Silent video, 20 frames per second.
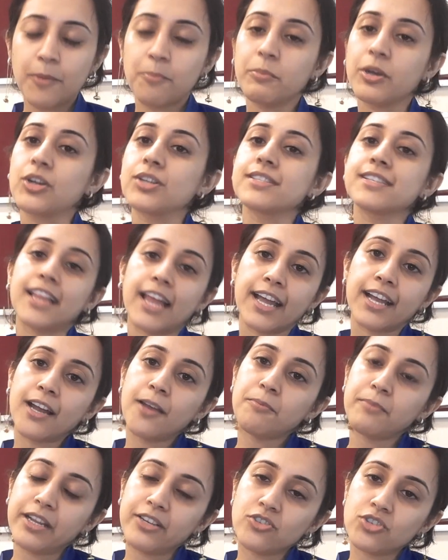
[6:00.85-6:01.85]
because, like I
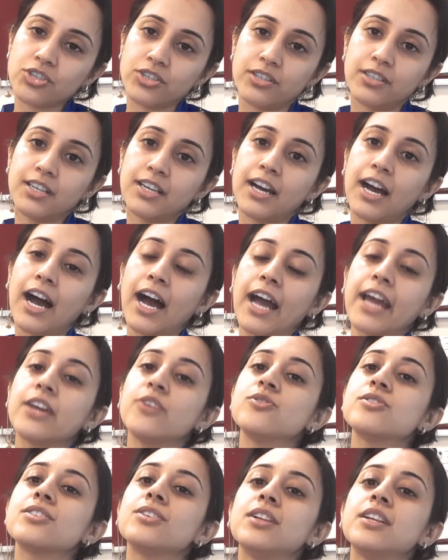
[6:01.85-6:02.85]
mentioned, high
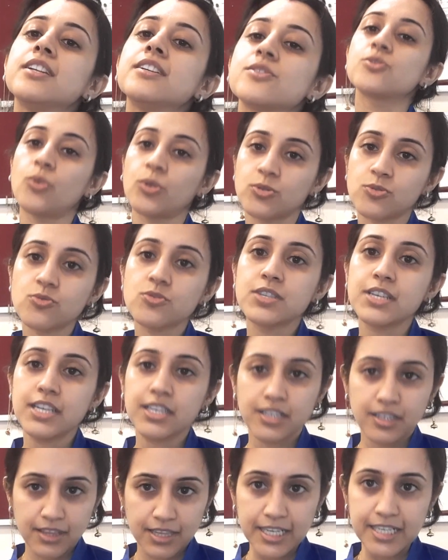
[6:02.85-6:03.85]
insulin also seen
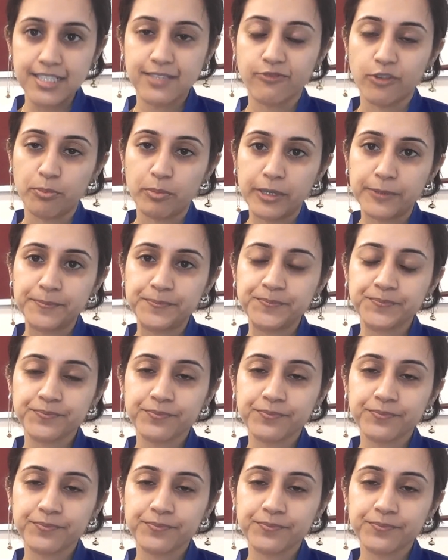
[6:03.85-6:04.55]
in these women.